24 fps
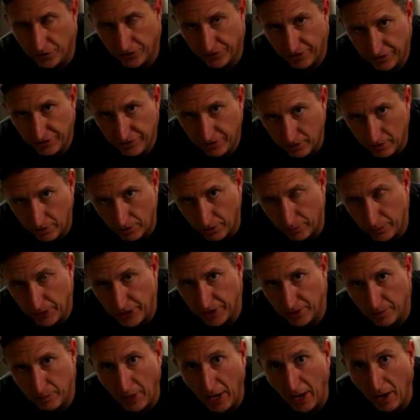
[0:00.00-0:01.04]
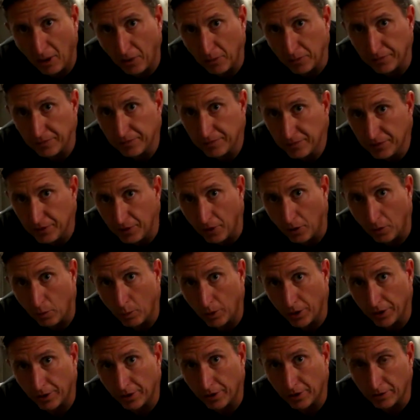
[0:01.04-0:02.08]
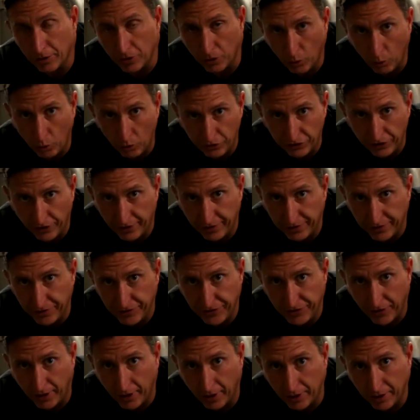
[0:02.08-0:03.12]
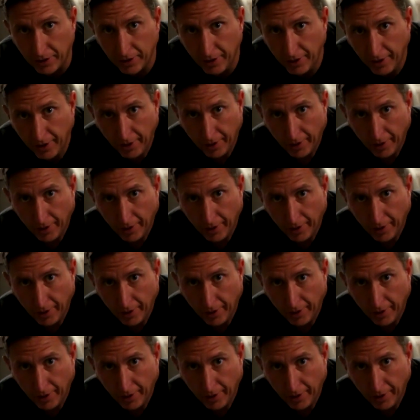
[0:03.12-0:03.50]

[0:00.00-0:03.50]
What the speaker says: So I touched a little bit about what our goals are in the truck.